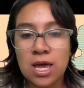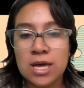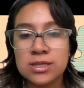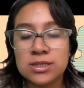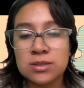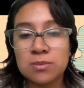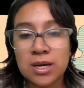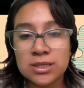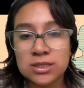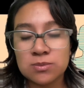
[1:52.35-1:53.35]
These
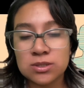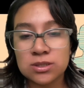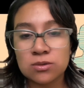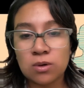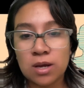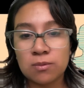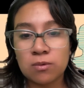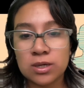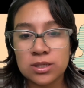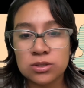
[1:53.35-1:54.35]
maxims describe
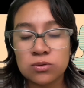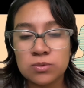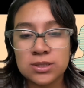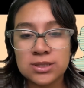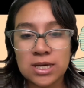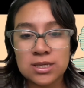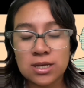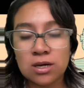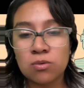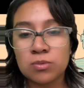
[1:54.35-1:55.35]
what is to be said in
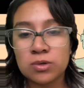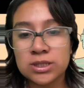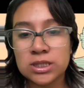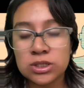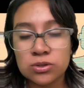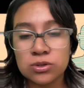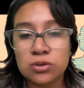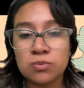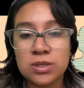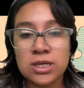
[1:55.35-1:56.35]
a conversation
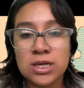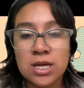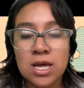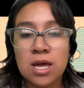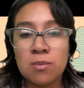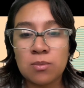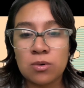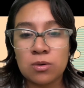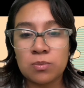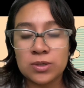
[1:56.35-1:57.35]
to be
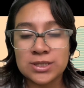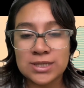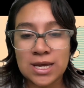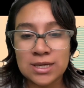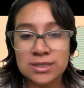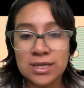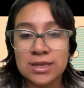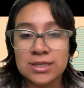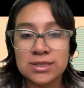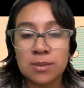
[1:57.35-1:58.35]
more precise
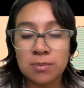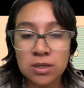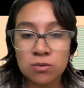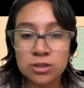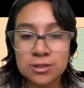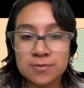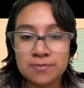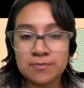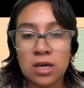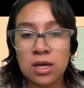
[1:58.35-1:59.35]
and less ambiguous.
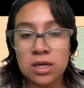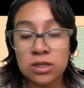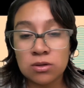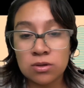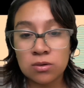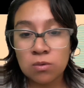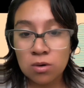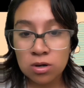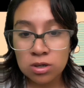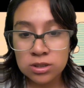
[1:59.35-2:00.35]
In other
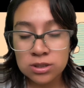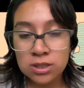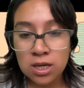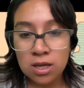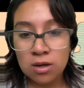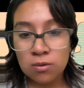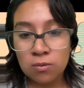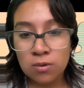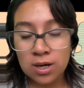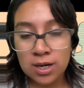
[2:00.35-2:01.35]
words,
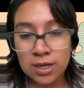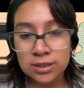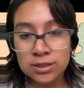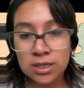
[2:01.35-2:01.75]
what a